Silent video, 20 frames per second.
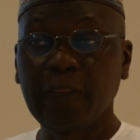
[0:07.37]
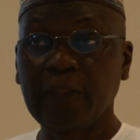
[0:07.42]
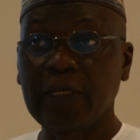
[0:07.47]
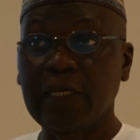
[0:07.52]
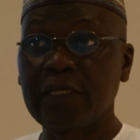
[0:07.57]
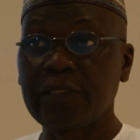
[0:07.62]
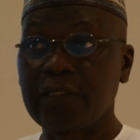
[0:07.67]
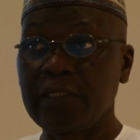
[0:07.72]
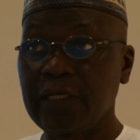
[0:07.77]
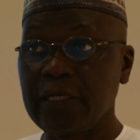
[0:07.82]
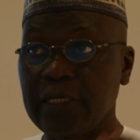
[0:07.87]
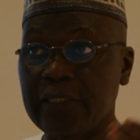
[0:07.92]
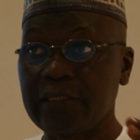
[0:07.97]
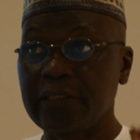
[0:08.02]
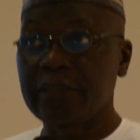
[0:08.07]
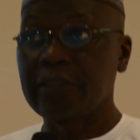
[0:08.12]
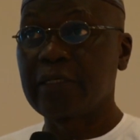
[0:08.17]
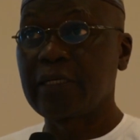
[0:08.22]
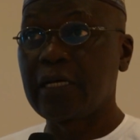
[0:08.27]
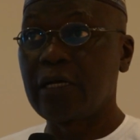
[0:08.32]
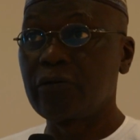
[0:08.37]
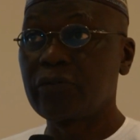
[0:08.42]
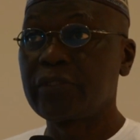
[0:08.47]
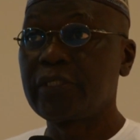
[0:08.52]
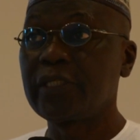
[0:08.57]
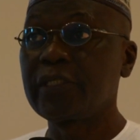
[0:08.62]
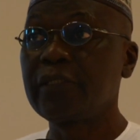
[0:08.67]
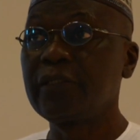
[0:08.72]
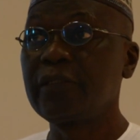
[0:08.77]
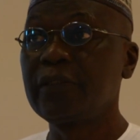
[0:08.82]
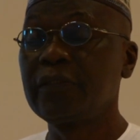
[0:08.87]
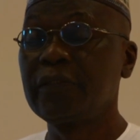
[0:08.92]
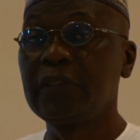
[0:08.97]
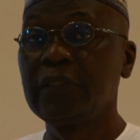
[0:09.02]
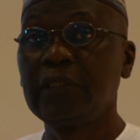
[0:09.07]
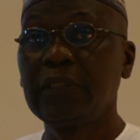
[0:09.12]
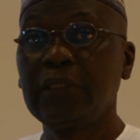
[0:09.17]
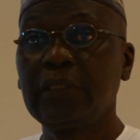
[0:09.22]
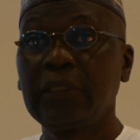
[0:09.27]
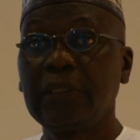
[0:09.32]
as he has recounted,
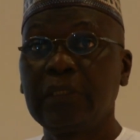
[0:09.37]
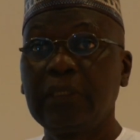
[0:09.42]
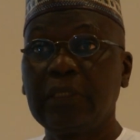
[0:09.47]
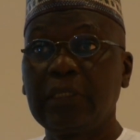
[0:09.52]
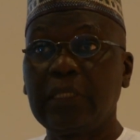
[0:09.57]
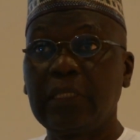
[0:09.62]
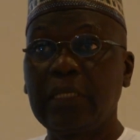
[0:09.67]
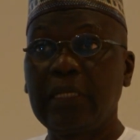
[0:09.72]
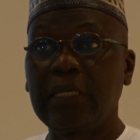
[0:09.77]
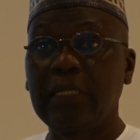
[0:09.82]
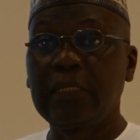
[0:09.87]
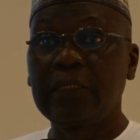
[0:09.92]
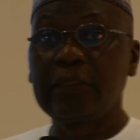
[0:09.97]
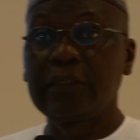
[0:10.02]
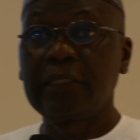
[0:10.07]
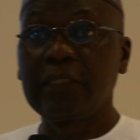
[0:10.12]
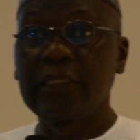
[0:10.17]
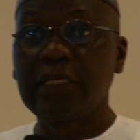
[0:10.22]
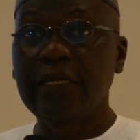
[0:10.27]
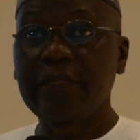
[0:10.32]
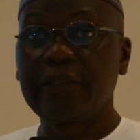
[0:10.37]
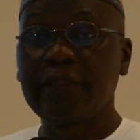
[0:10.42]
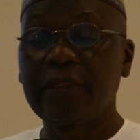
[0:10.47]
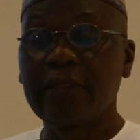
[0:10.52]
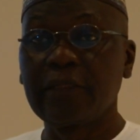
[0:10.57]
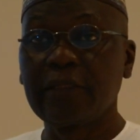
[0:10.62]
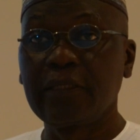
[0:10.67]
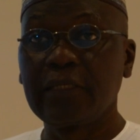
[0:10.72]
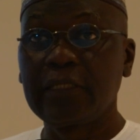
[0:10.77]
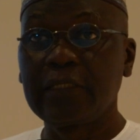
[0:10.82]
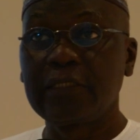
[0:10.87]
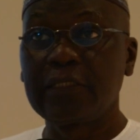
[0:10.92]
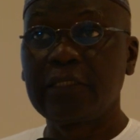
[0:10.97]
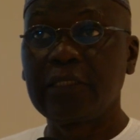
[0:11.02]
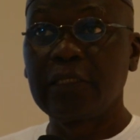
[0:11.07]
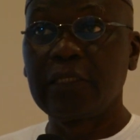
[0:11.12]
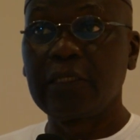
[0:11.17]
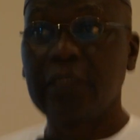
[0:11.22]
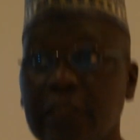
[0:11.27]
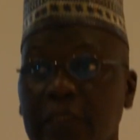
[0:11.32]
and that I think that
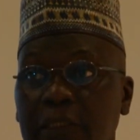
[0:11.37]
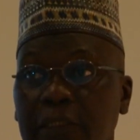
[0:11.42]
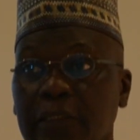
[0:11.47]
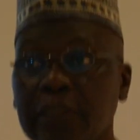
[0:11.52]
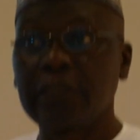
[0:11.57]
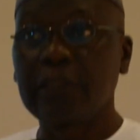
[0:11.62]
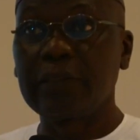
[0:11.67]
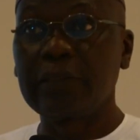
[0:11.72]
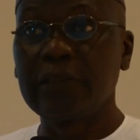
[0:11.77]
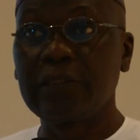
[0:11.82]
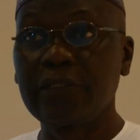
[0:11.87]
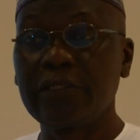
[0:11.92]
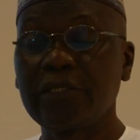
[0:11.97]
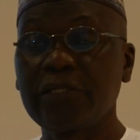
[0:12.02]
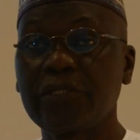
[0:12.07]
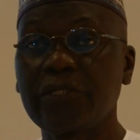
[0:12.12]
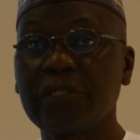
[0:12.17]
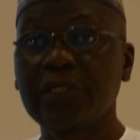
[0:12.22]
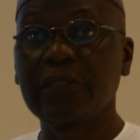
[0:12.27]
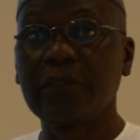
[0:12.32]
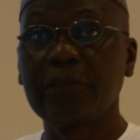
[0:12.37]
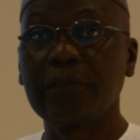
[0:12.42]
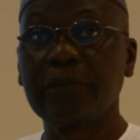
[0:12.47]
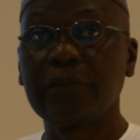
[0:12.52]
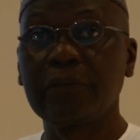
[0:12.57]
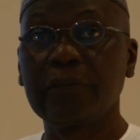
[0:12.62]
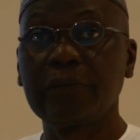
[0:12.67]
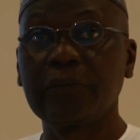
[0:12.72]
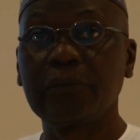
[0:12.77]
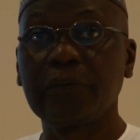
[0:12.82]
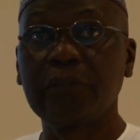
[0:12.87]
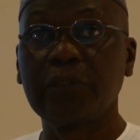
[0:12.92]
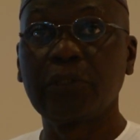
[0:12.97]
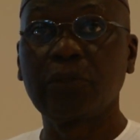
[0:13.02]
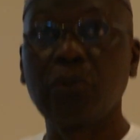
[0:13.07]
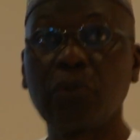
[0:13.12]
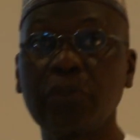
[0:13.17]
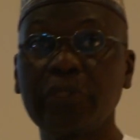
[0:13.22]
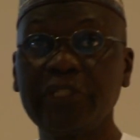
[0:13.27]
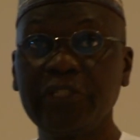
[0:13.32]
this is in
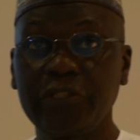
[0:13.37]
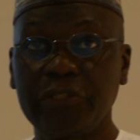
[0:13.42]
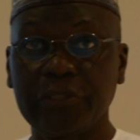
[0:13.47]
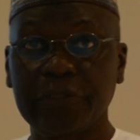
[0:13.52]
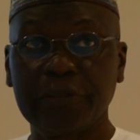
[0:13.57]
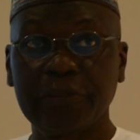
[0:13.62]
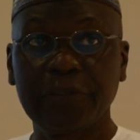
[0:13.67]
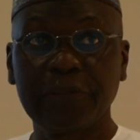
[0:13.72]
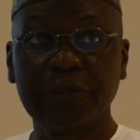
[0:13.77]
recognition